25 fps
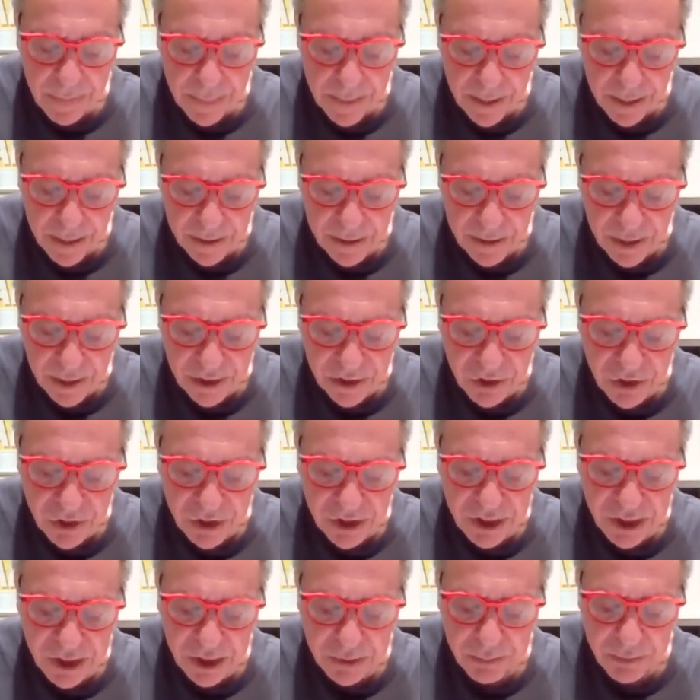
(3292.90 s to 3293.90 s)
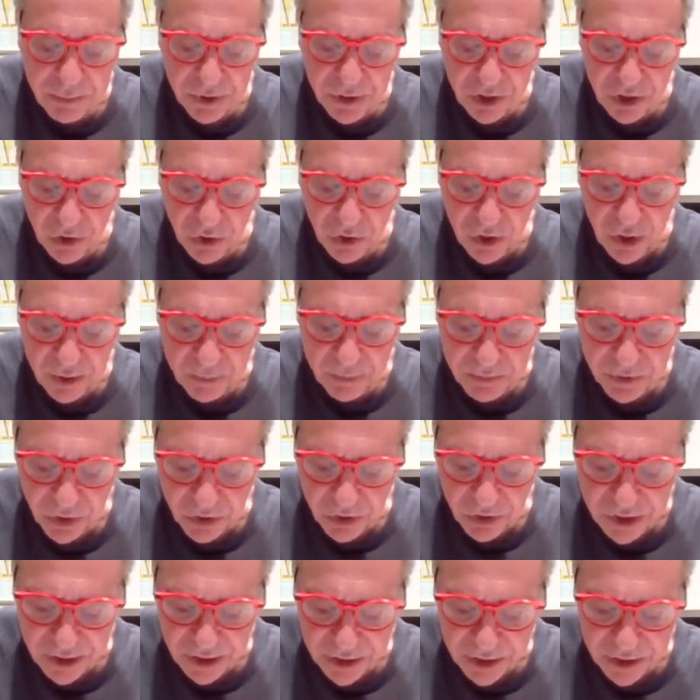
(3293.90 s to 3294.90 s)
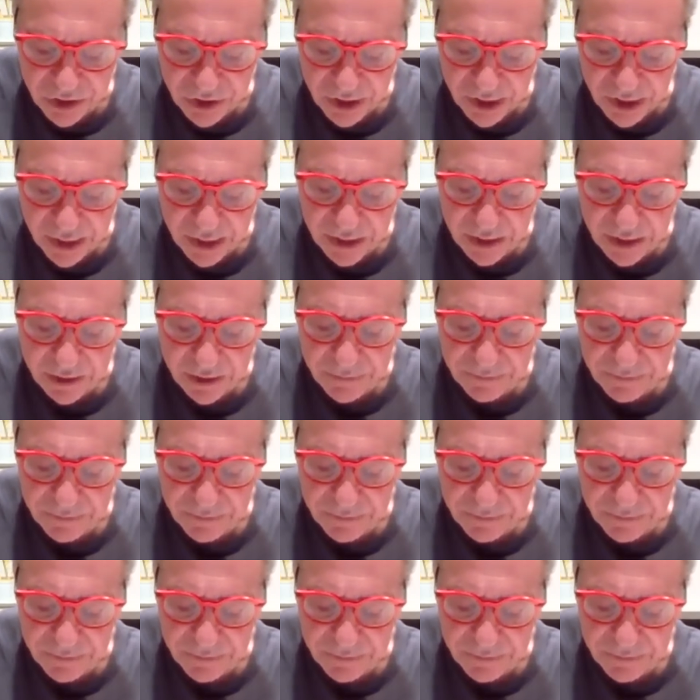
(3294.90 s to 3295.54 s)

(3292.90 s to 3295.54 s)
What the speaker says: I'd like you to deepen your hypnotic state.